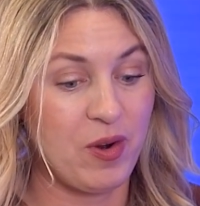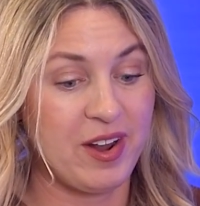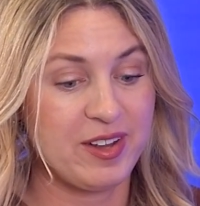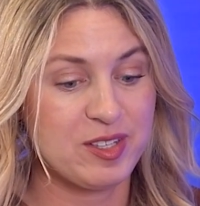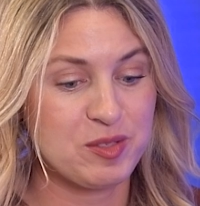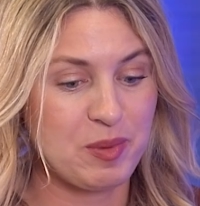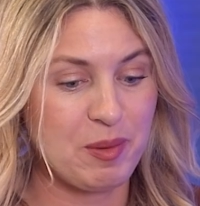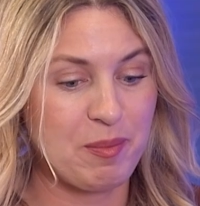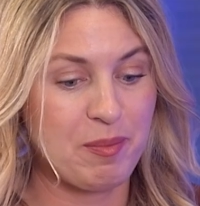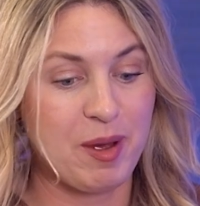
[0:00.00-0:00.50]

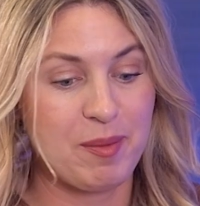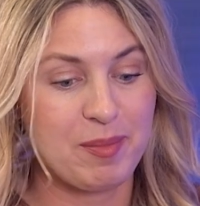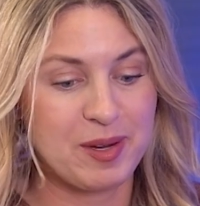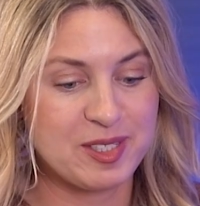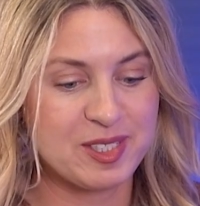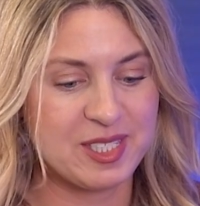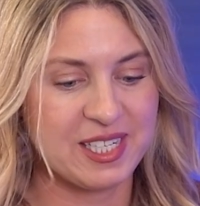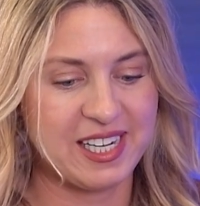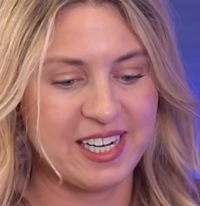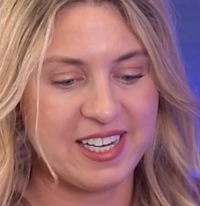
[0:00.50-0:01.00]
has been
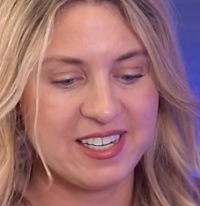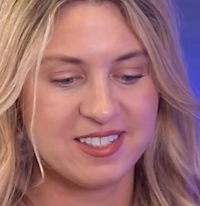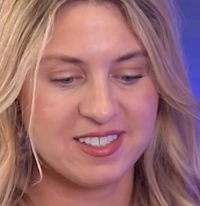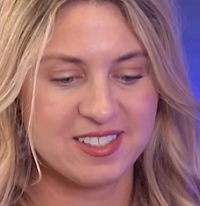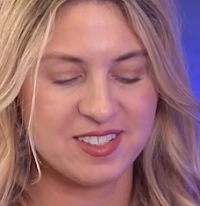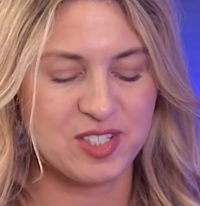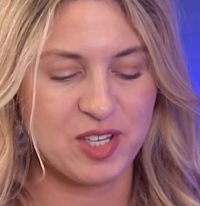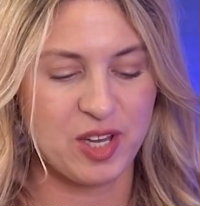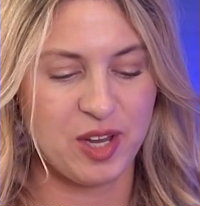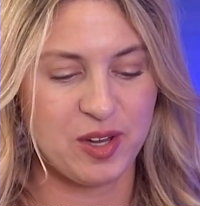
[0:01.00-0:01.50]
published, at
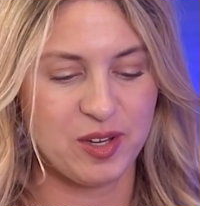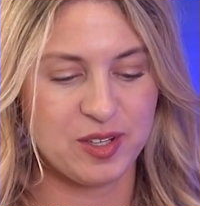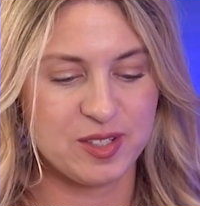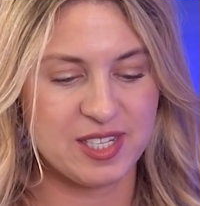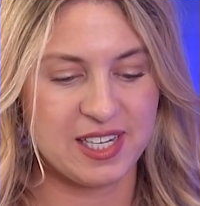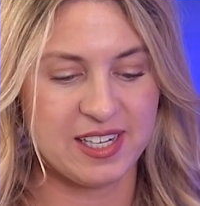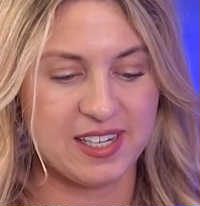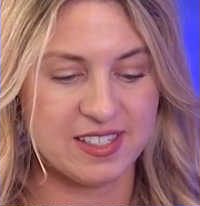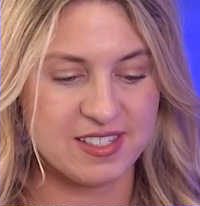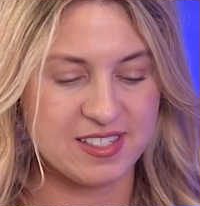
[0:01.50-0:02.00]
least to,
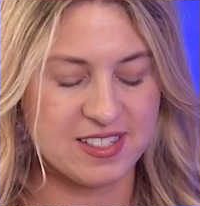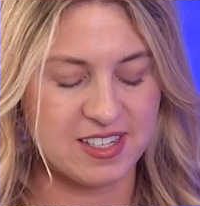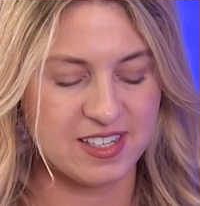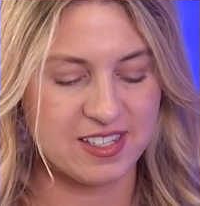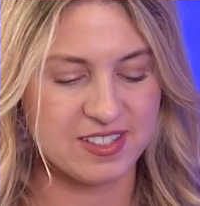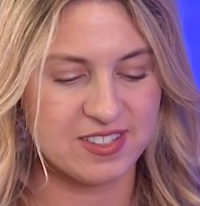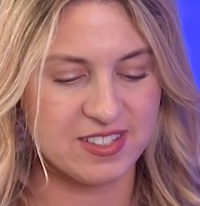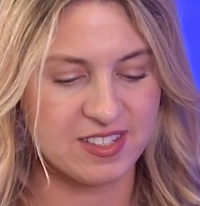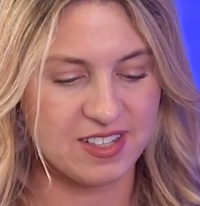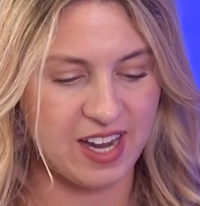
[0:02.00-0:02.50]
to
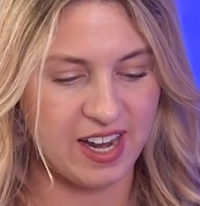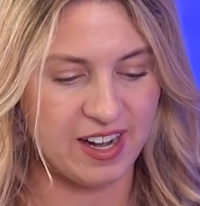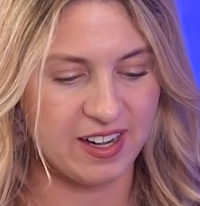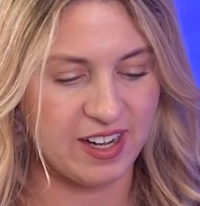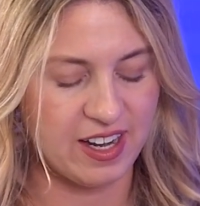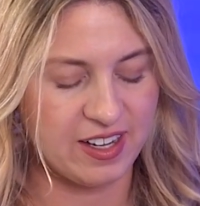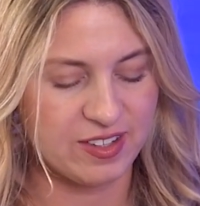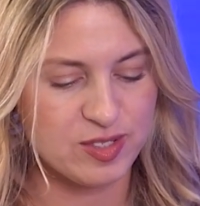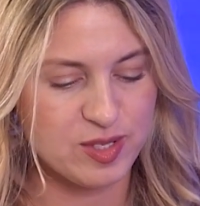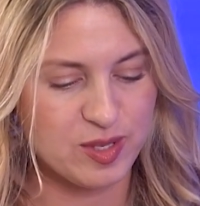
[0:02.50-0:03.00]
Londoners and, and,
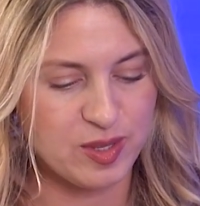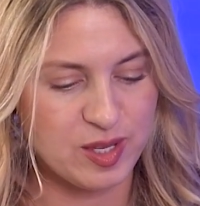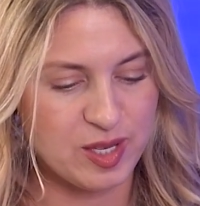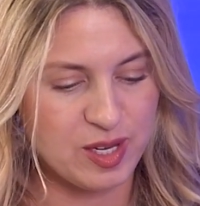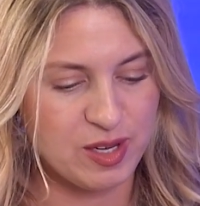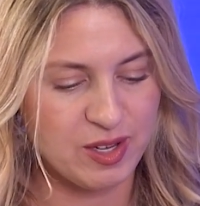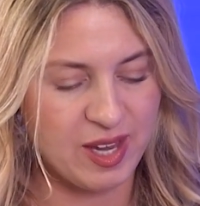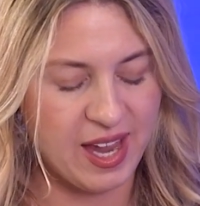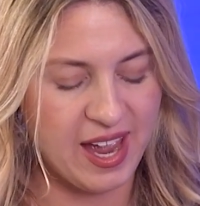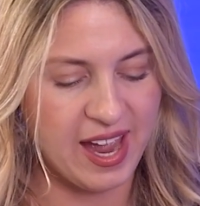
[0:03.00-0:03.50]
and to the
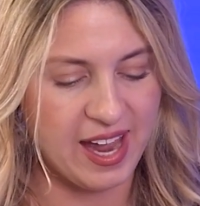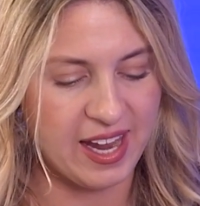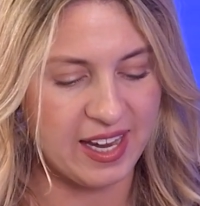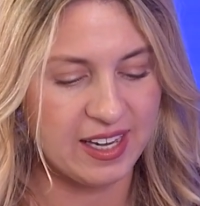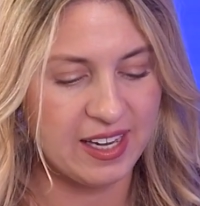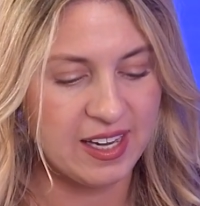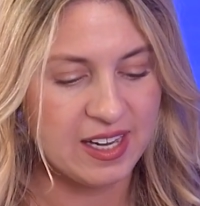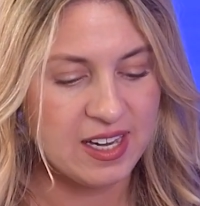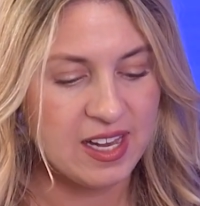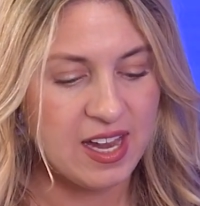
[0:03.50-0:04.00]
U K.